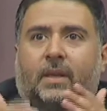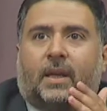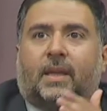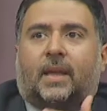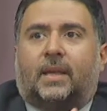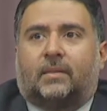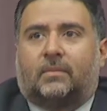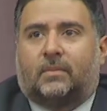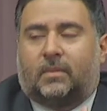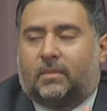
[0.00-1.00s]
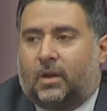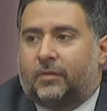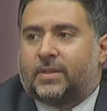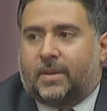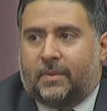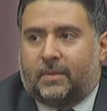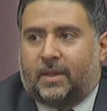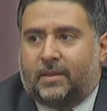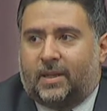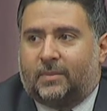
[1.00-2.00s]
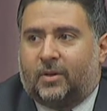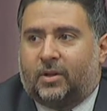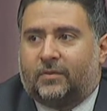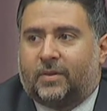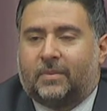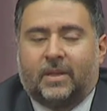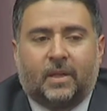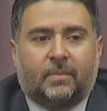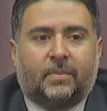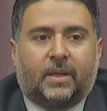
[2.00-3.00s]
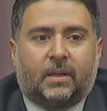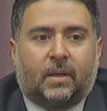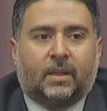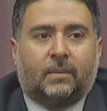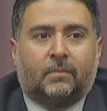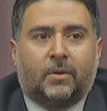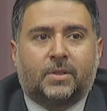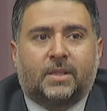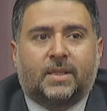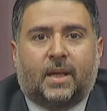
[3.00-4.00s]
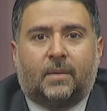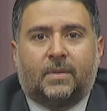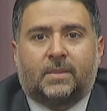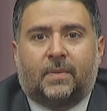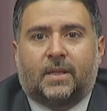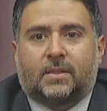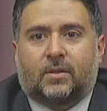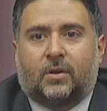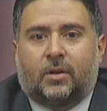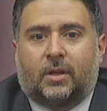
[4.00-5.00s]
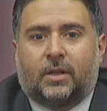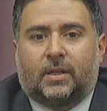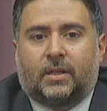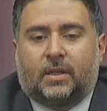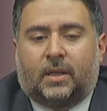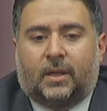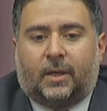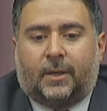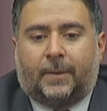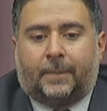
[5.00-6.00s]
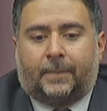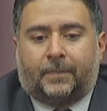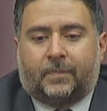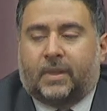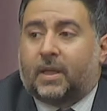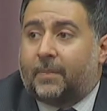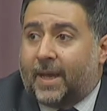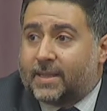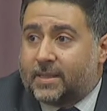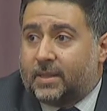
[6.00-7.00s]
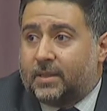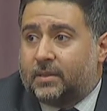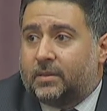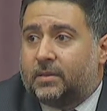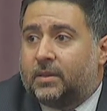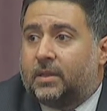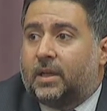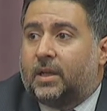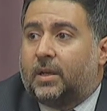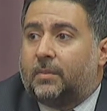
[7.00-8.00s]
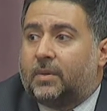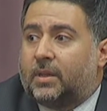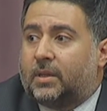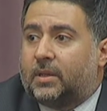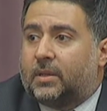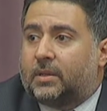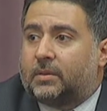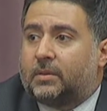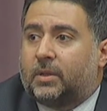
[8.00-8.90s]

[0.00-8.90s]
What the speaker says: I can't, off the top of my head, name all of them, but most of the time it's based on the capacity, the